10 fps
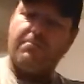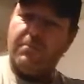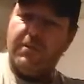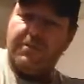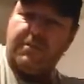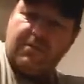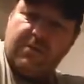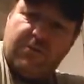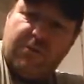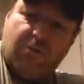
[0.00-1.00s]
is
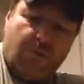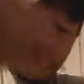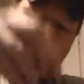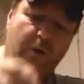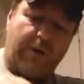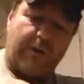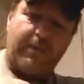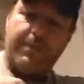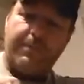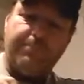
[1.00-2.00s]
the shortest one,
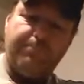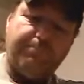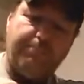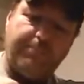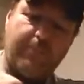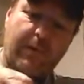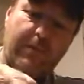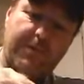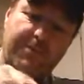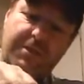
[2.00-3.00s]
and
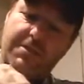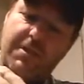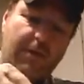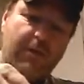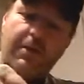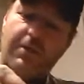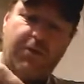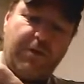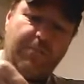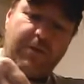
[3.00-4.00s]
that's just,
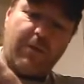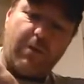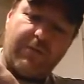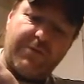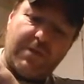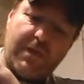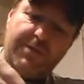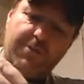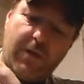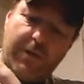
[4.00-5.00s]
you can pick whatever side
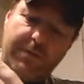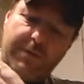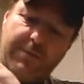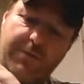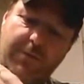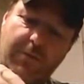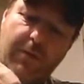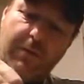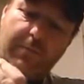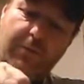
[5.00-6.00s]
you want to
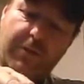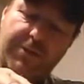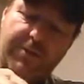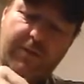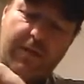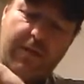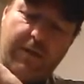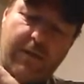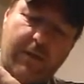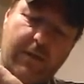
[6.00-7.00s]
push the
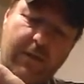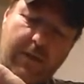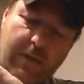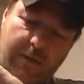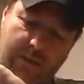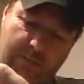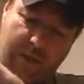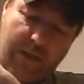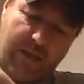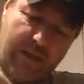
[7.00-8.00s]

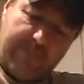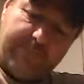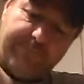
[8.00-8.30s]
pin in,